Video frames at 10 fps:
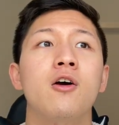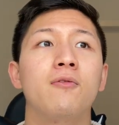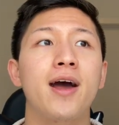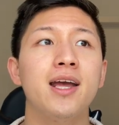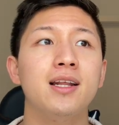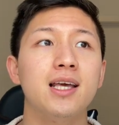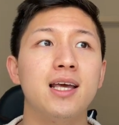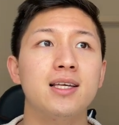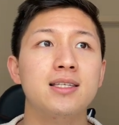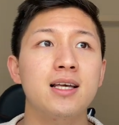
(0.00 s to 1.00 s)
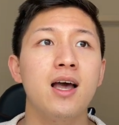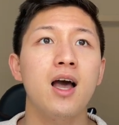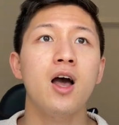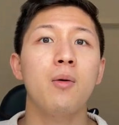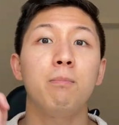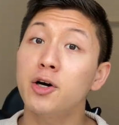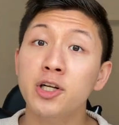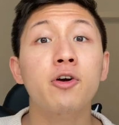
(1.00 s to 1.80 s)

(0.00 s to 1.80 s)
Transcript: right, is building